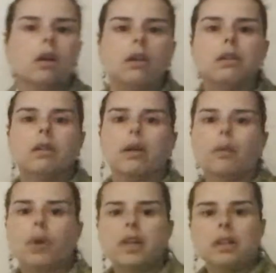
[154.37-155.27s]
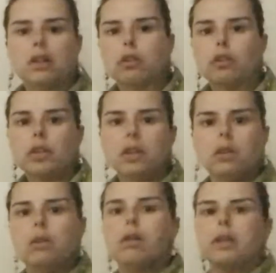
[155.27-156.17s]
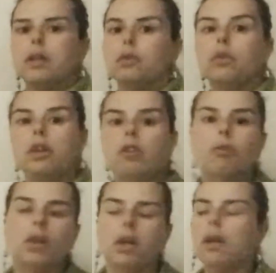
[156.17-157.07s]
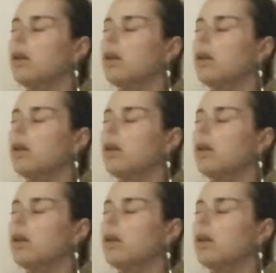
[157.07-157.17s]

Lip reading: the right angle triangle that would give me